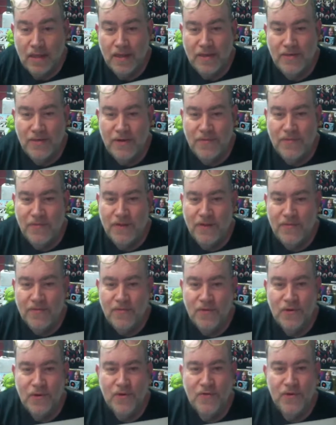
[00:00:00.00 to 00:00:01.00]
A great find
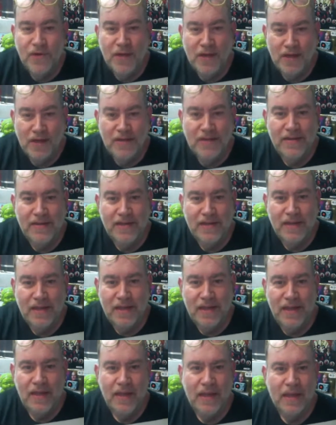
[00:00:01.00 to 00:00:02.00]
forever, got it.
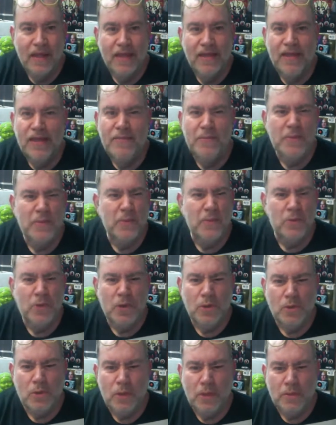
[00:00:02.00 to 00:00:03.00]
Can't remember
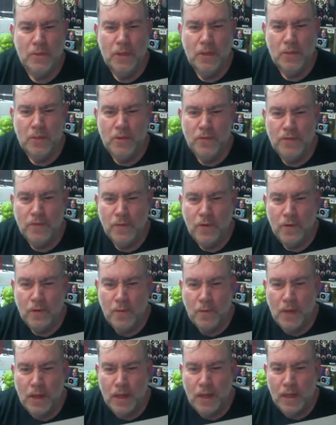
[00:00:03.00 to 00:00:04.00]
where it went, but it went far
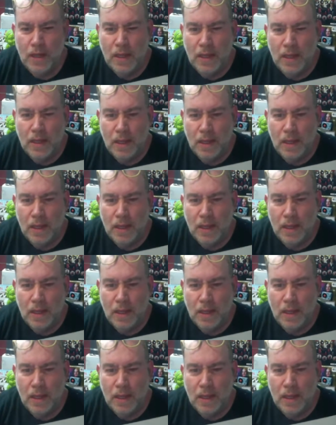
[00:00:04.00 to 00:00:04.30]
away.